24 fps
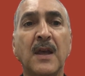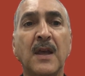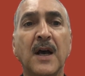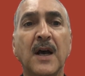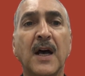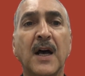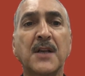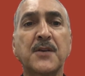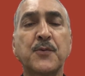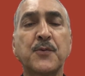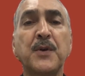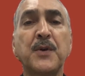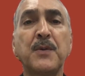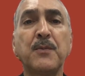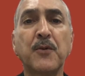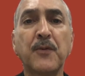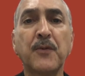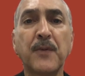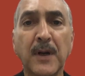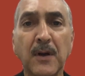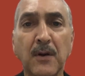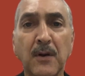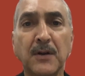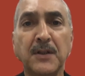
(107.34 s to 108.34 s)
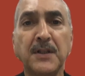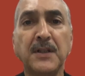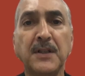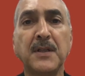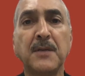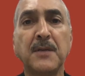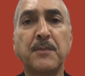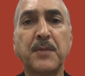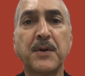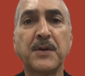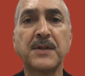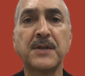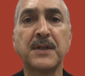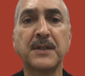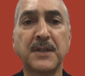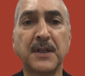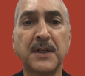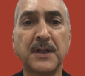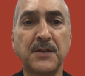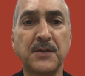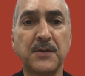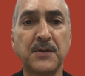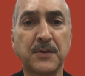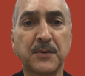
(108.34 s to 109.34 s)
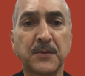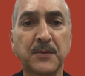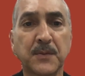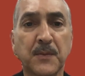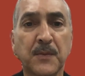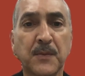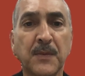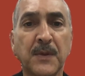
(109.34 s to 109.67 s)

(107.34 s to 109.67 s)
As we move along in the presentation,